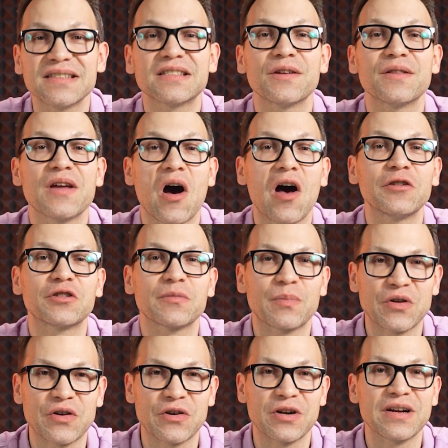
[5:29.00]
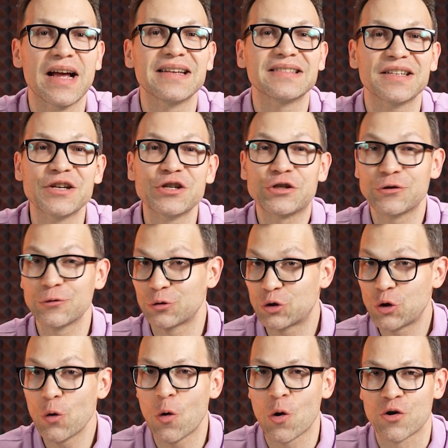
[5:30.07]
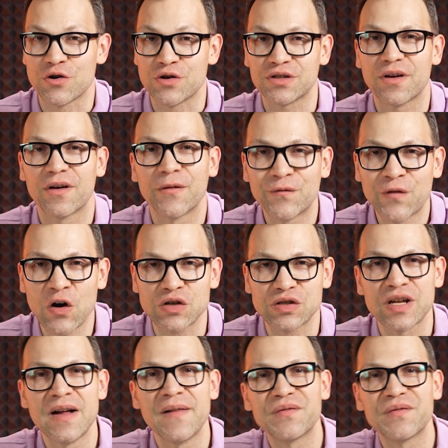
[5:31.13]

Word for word: so the entrepreneur has issued two orders First,